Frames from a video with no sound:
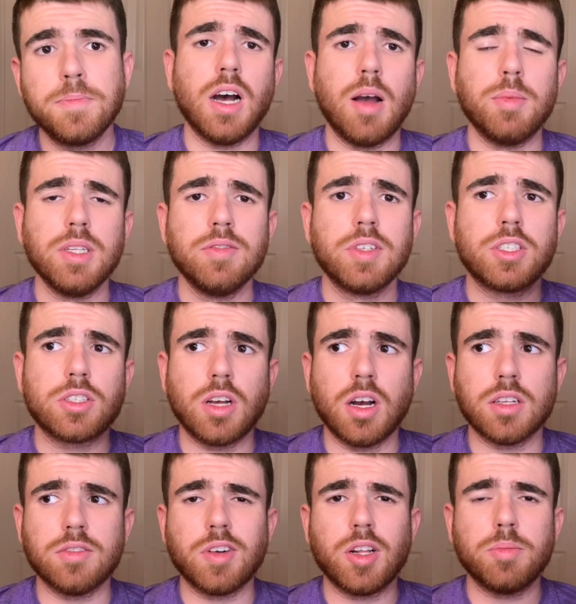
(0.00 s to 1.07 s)
I believe it's
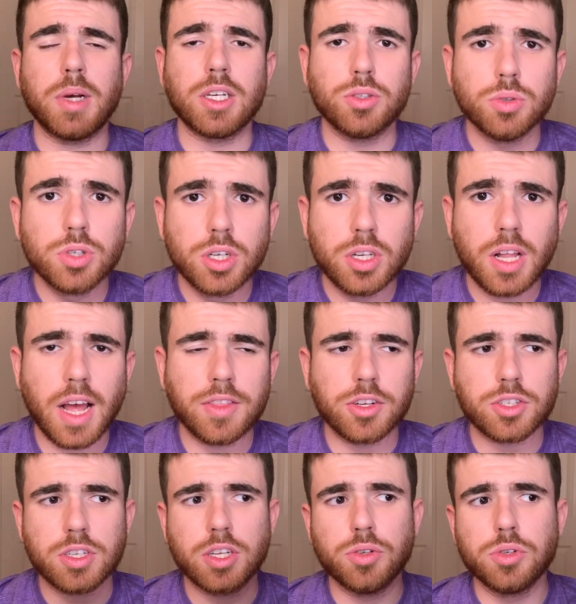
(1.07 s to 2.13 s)
developed by Google, and
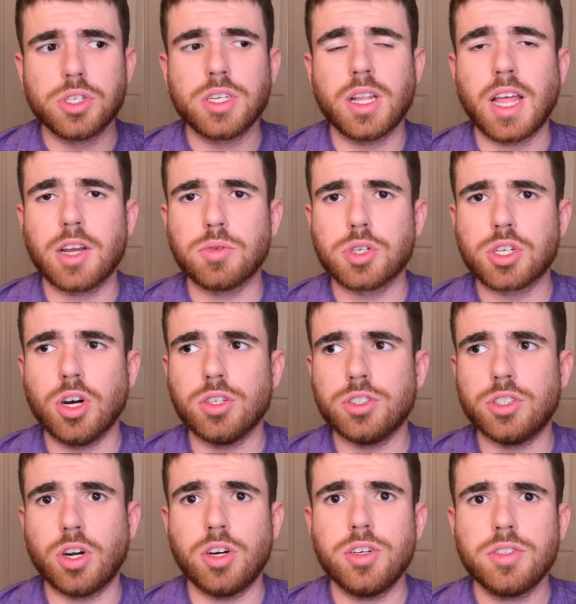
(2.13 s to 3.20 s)
it uses a language called
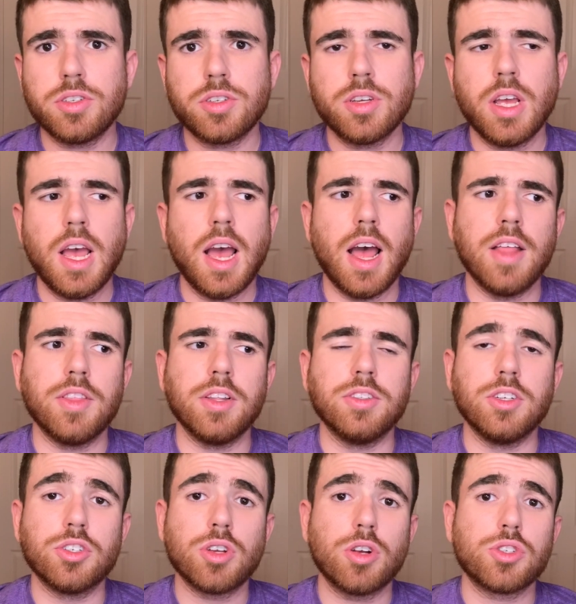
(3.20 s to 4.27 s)
Dart. And then
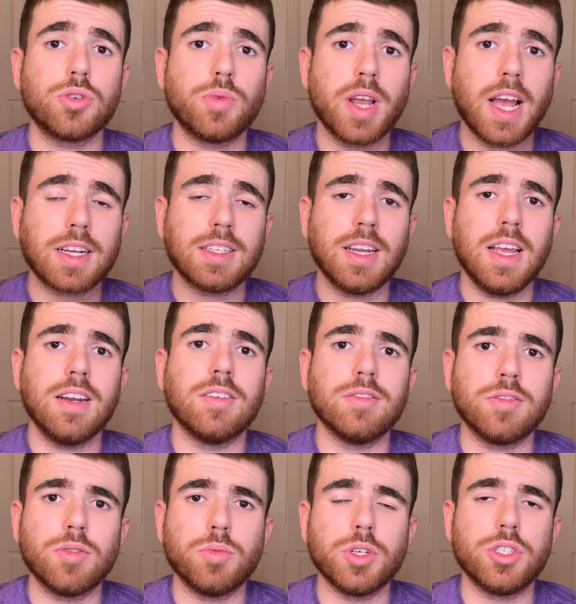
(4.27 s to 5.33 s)
there's also React
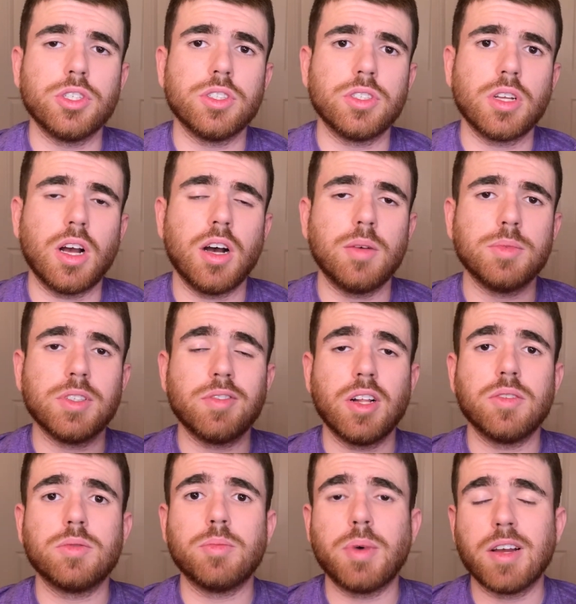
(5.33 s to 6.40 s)
Native, which is
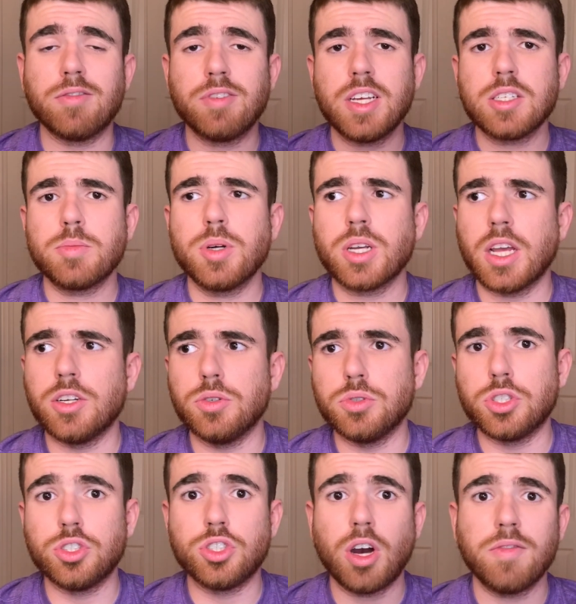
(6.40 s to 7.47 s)
developed by Facebook and
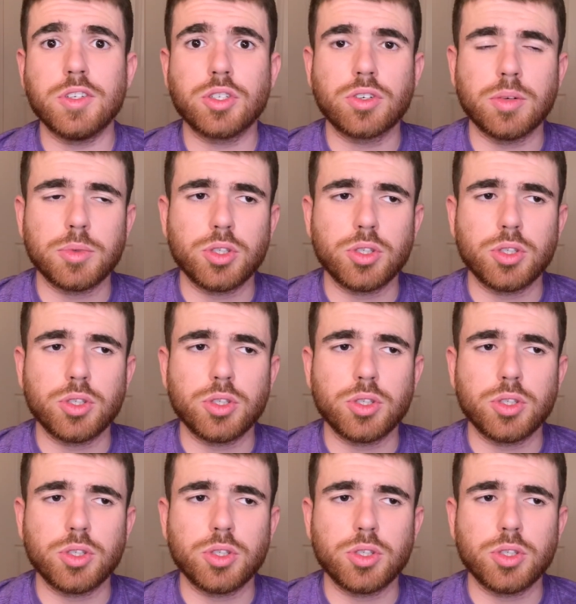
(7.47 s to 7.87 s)
uses JavaScript.